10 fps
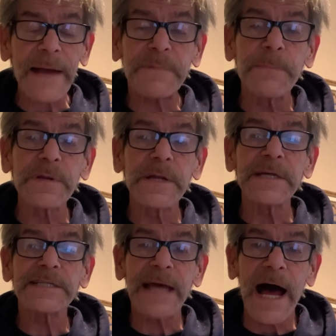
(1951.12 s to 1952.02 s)
people in the
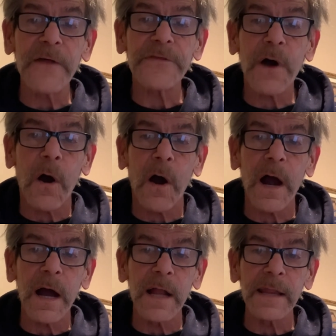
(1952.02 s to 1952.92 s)
South
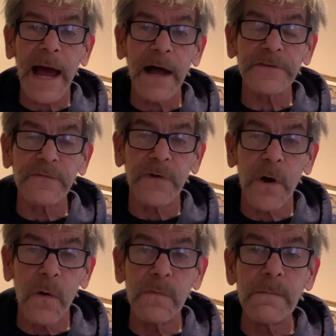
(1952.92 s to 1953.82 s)
are allowed to
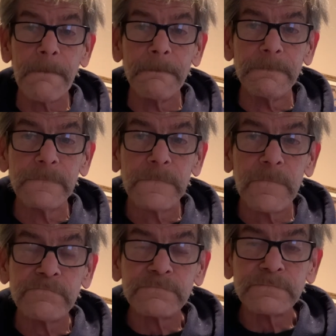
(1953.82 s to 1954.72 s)
vote.
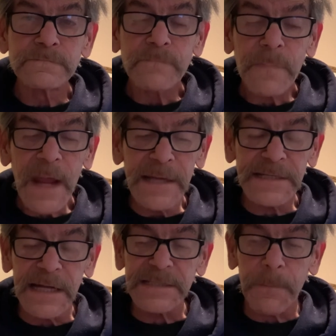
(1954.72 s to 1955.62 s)
And
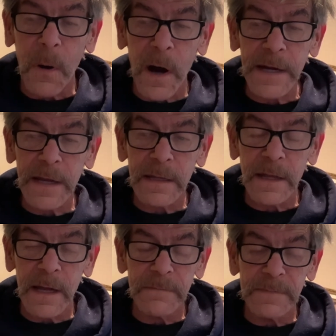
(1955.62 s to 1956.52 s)
since
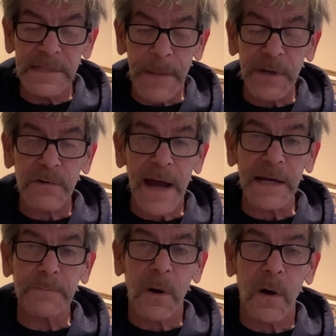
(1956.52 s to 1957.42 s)
the
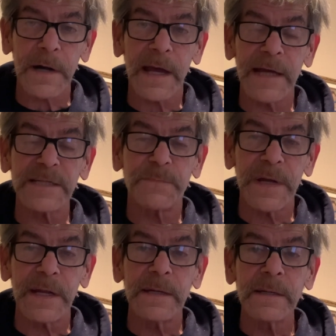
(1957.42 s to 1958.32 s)
Democratic Party has
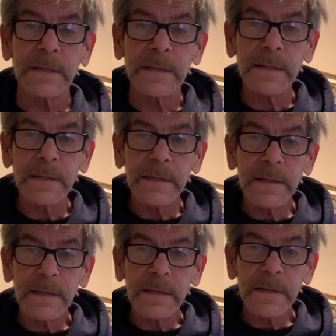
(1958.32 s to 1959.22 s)
been
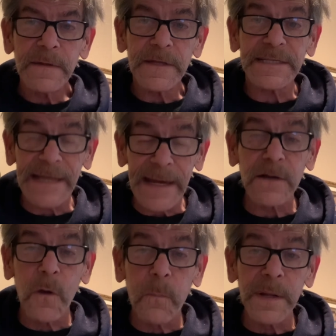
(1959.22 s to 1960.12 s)
the
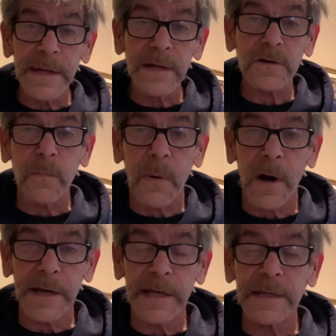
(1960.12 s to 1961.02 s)
single political
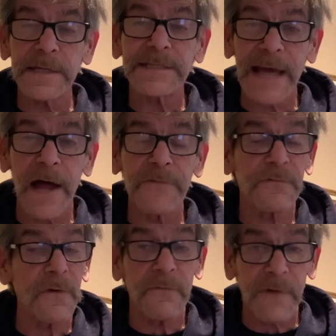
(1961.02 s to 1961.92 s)
party in the South
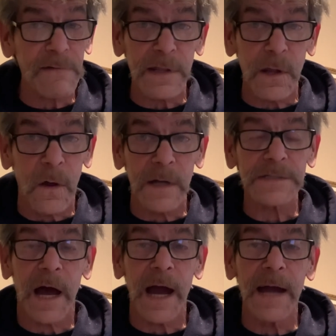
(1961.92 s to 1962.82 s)
for a very long
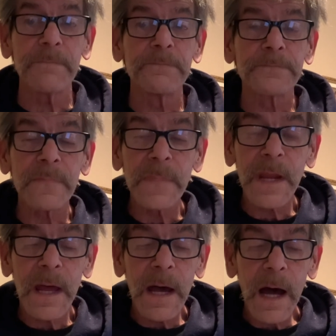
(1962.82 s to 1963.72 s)
time,
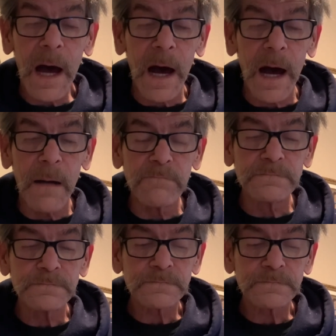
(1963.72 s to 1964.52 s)
and